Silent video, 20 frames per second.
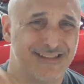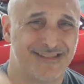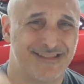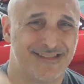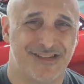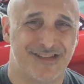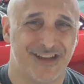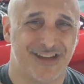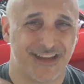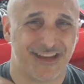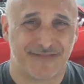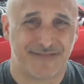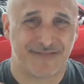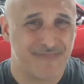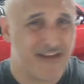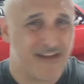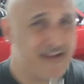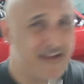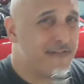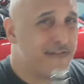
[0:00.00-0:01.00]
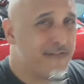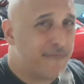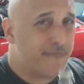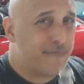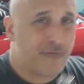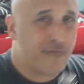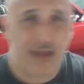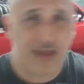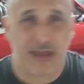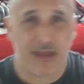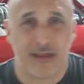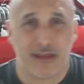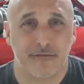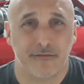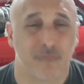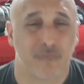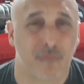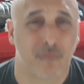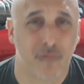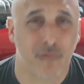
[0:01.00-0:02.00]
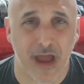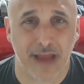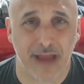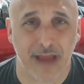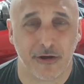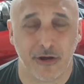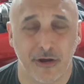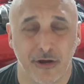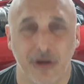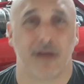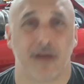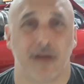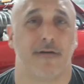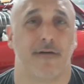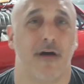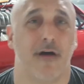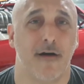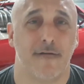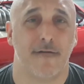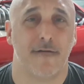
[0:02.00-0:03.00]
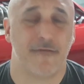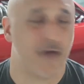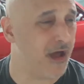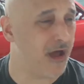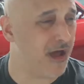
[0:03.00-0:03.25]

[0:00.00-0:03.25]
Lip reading: just freaking right hook of